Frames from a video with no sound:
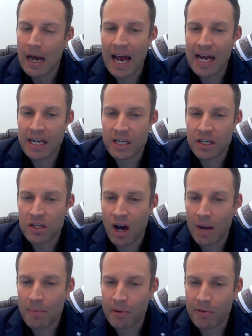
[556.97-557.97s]
And
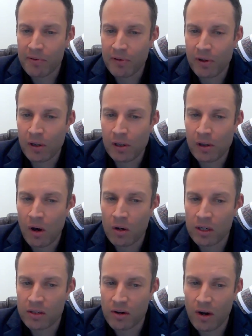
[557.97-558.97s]
I prefer
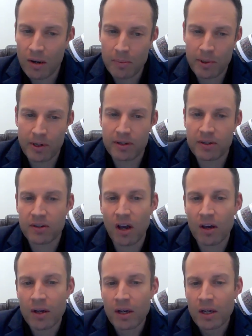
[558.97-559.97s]
longer time periods.
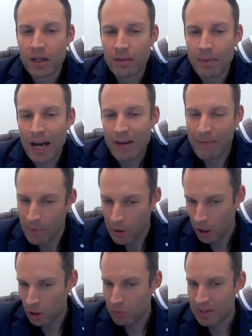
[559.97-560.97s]
So you may have
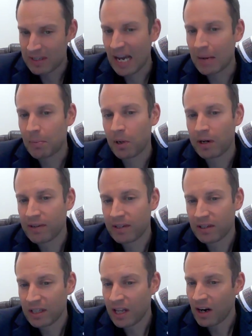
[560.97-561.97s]
heard me say
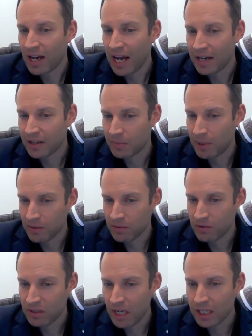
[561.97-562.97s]
previously that I had a
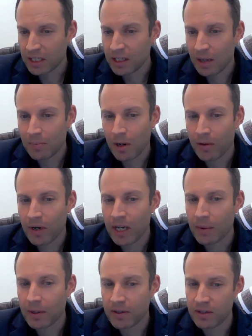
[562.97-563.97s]
special study done by
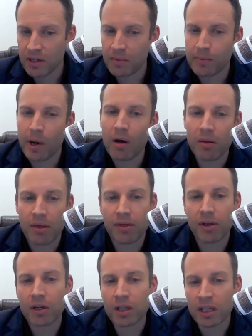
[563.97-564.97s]
REWA to compile
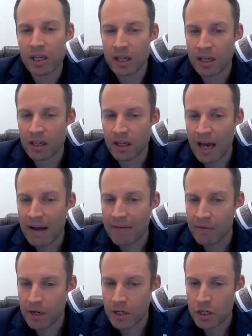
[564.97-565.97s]
30-year
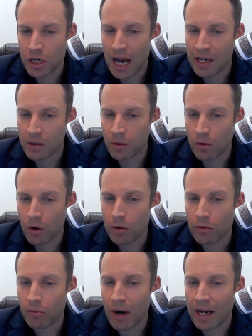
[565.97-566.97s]
average annual
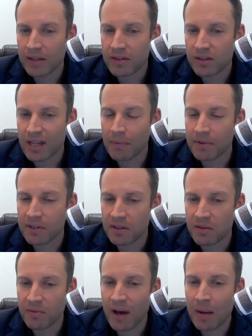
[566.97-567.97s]
growth rates. And that was
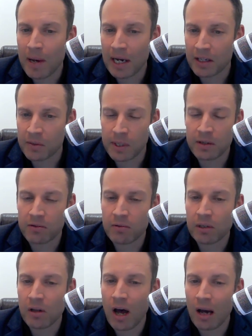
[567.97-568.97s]
as far back as we could
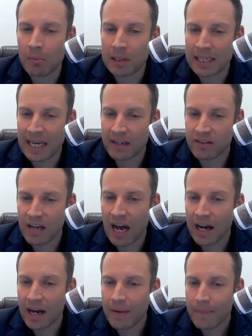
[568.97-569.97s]
reliably get
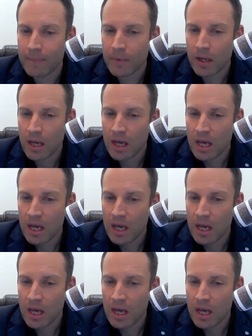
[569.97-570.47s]
data.